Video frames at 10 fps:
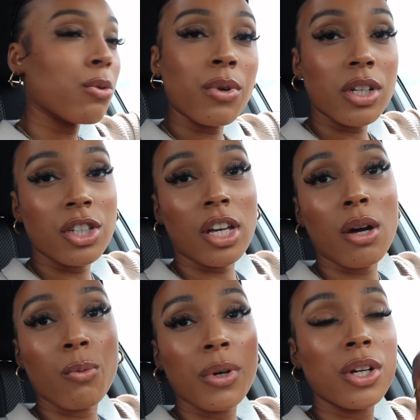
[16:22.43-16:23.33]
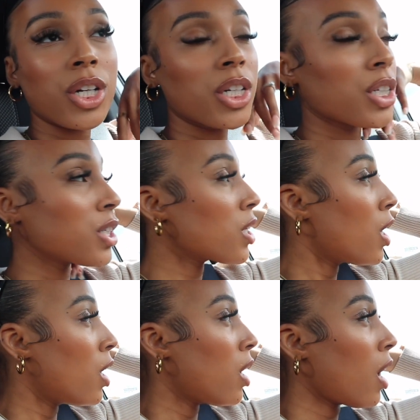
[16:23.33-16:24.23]
then we're gonna check out winners
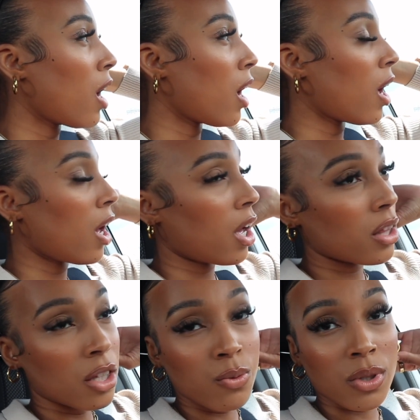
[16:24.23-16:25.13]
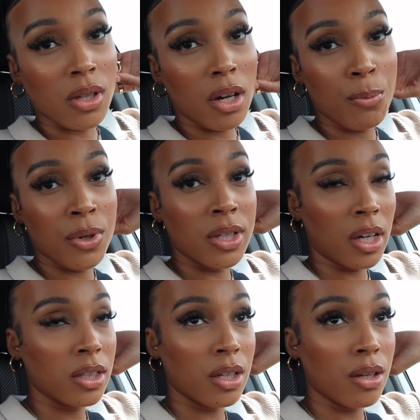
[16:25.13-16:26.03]
uh this was not a
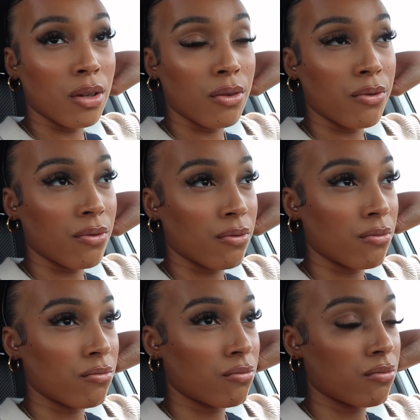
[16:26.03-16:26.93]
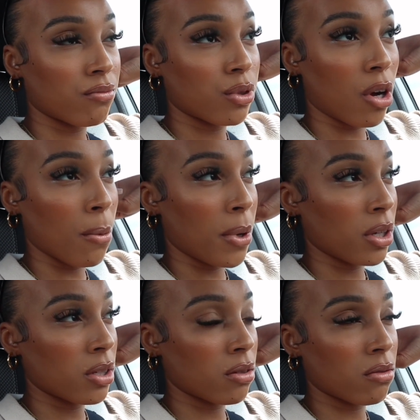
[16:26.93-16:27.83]
productive
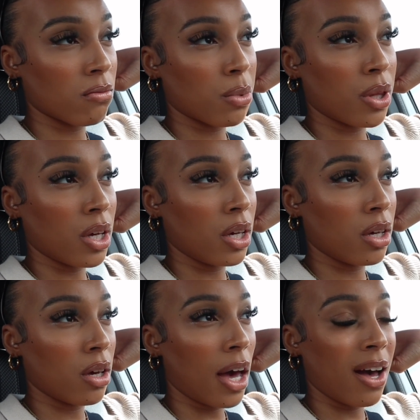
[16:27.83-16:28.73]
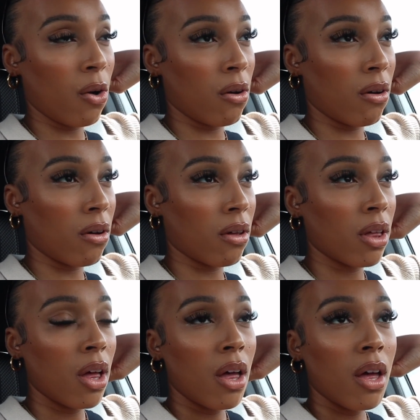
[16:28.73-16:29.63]
starbucks thingy at
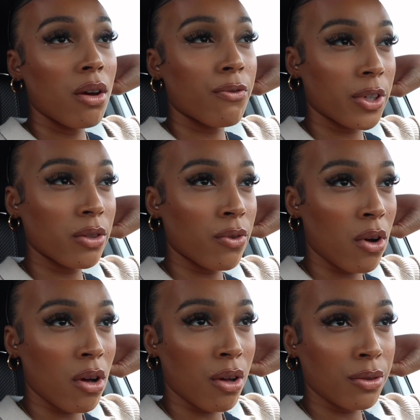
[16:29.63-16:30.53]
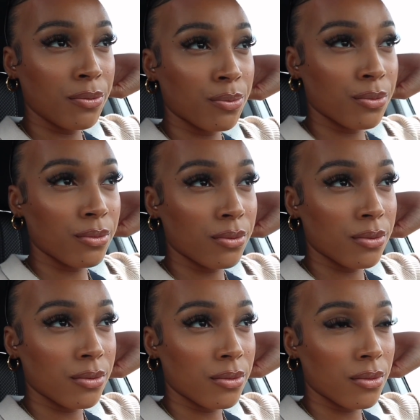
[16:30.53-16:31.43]
all first of all
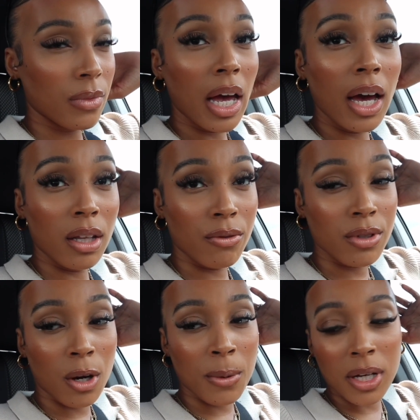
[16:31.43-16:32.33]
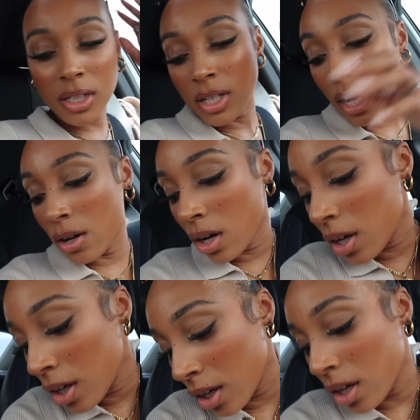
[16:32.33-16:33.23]
i love starbucks i
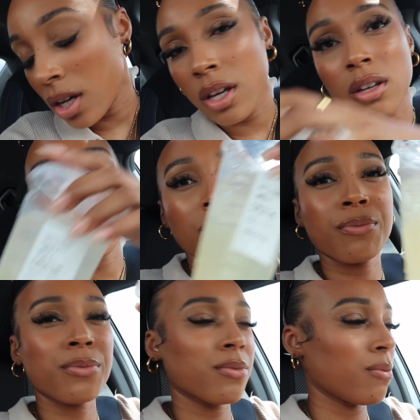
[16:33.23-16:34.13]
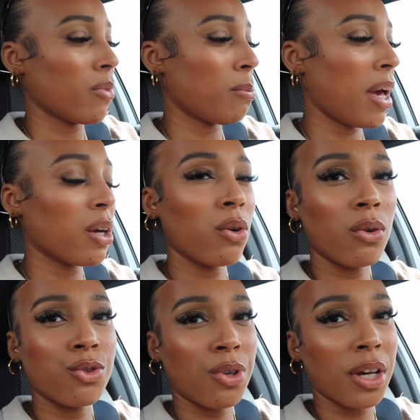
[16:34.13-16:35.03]
got a
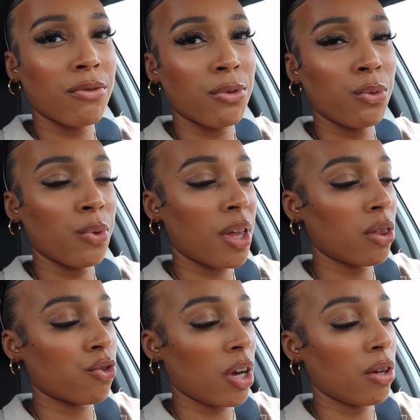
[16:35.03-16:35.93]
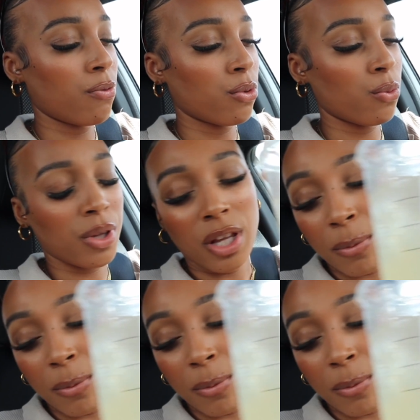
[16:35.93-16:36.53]
mango dragon fruit without the dragon fruit with